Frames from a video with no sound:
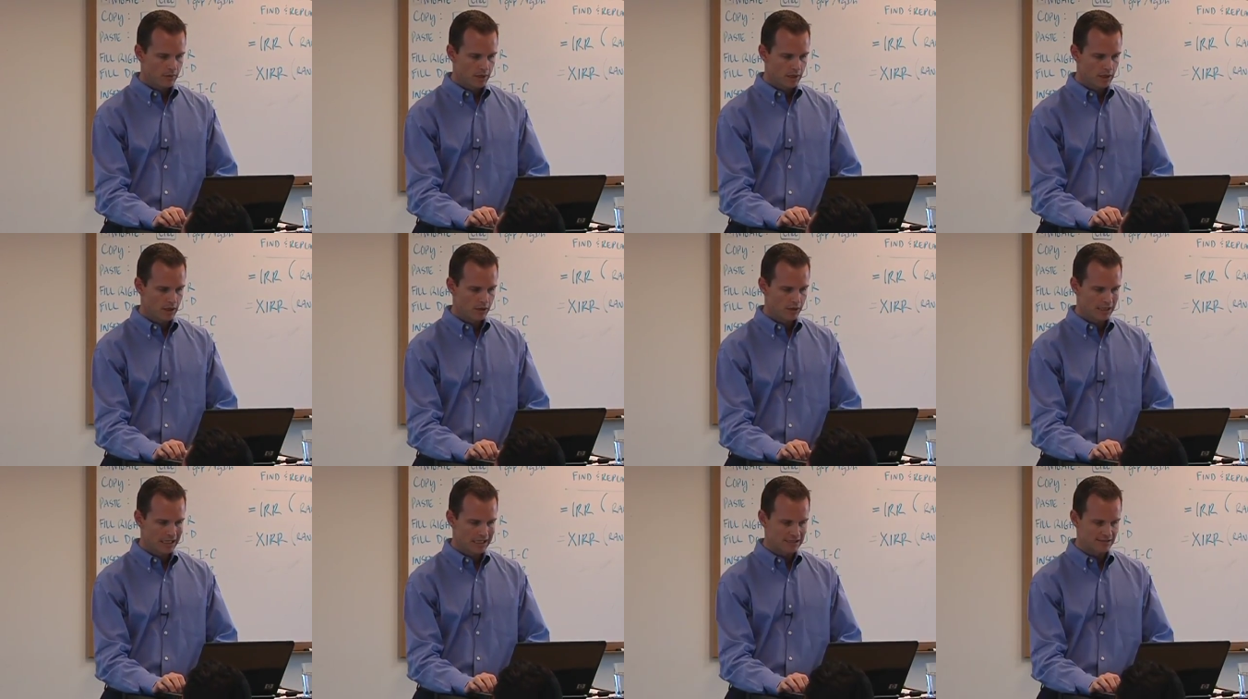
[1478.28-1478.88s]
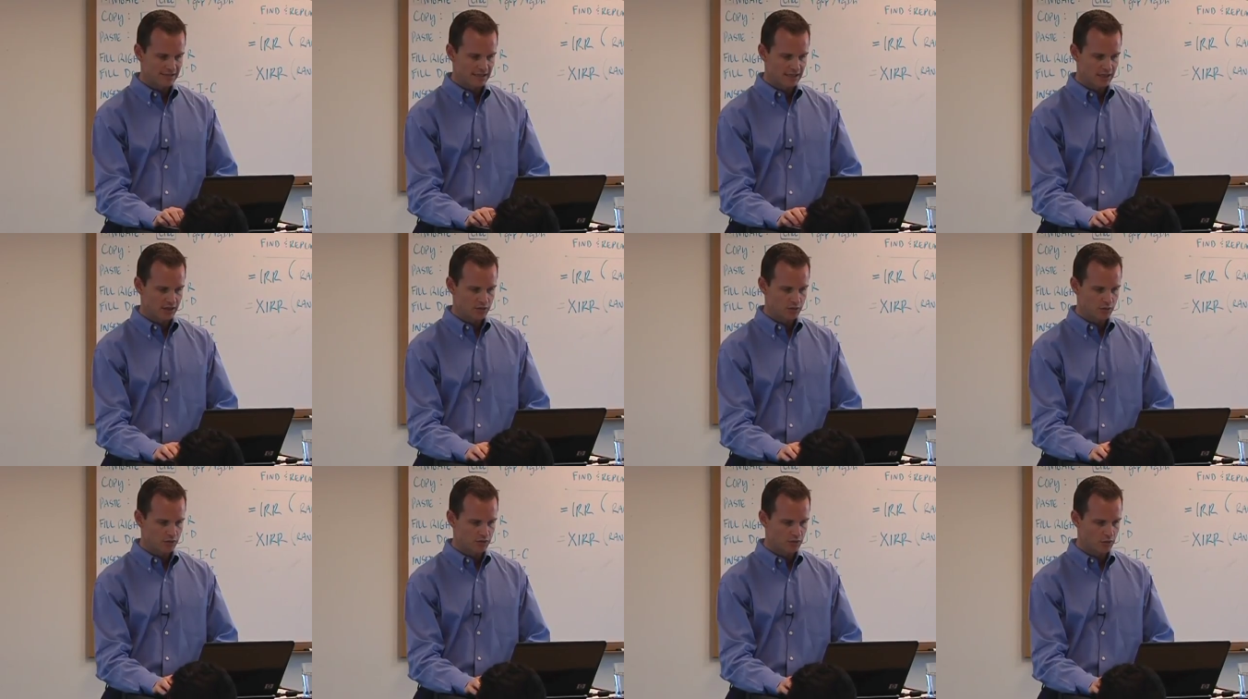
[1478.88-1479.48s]
in our debt
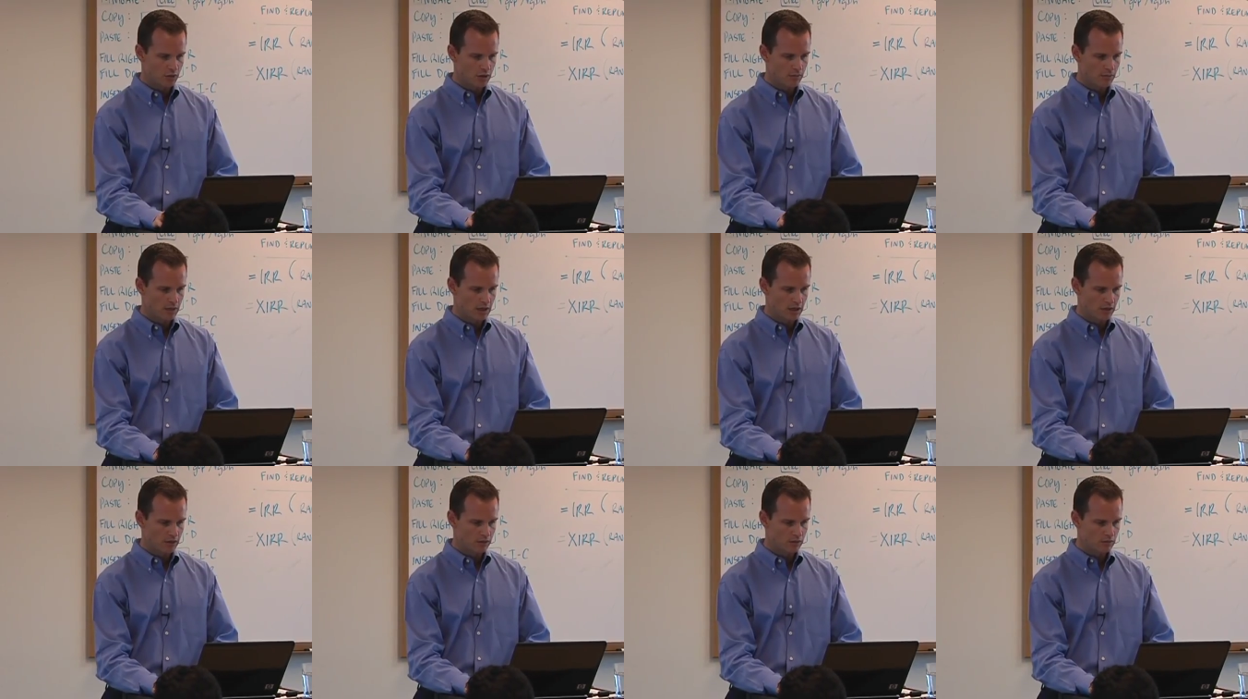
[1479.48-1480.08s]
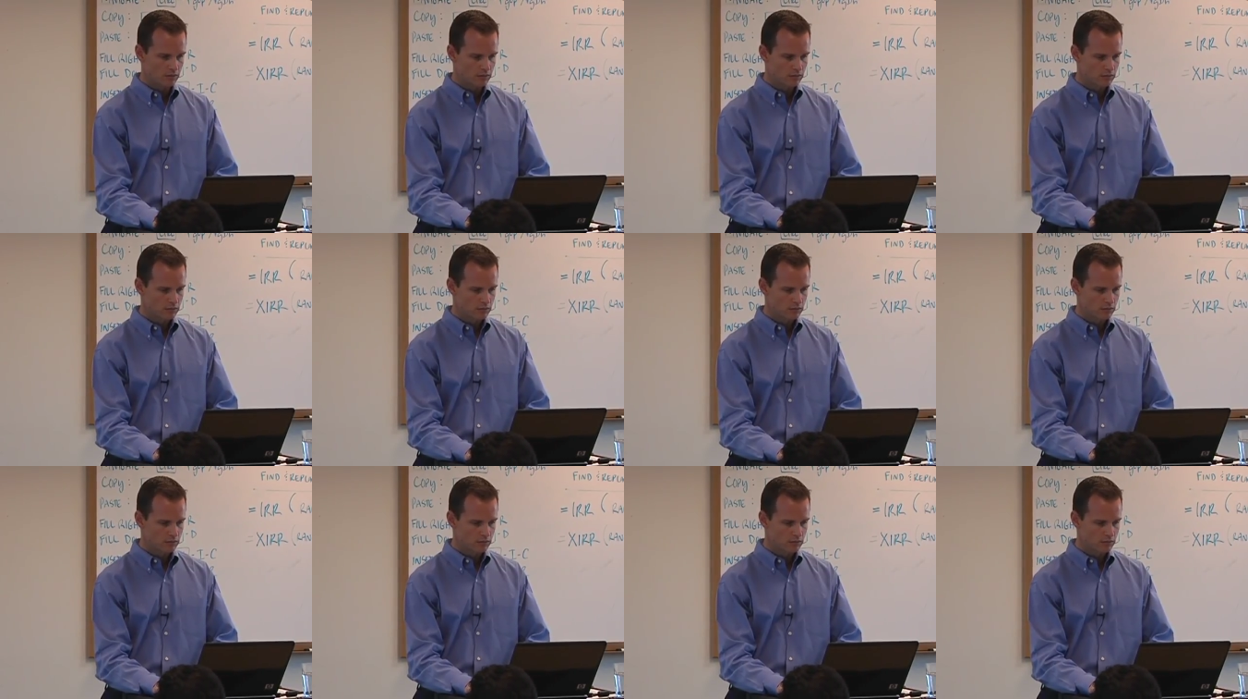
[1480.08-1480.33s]
schedule to our model.